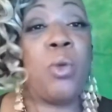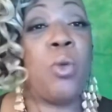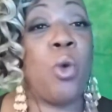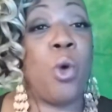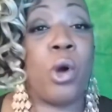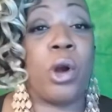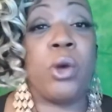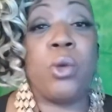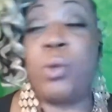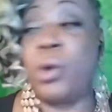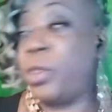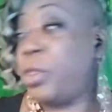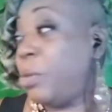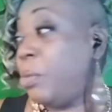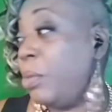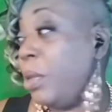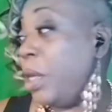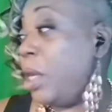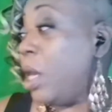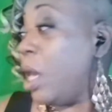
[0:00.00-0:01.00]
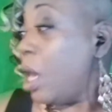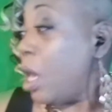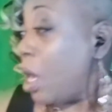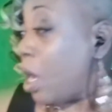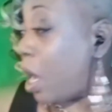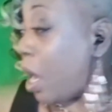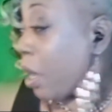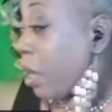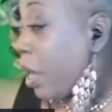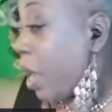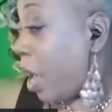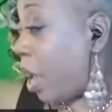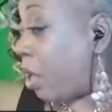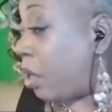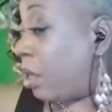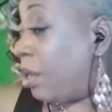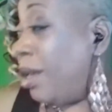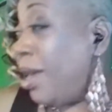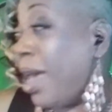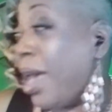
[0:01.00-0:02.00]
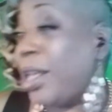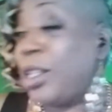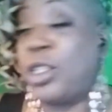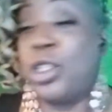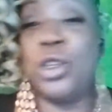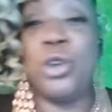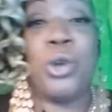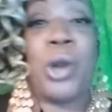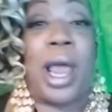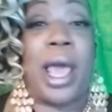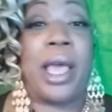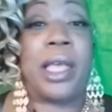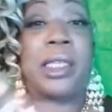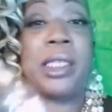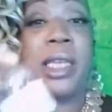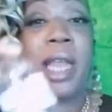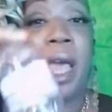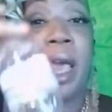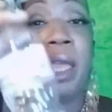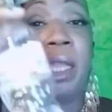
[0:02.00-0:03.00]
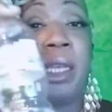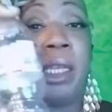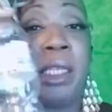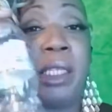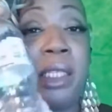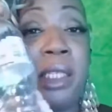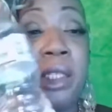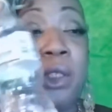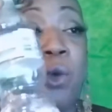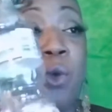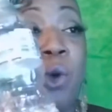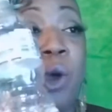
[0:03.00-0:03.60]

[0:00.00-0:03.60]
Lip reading: of water with me. Had 2 last night. This is the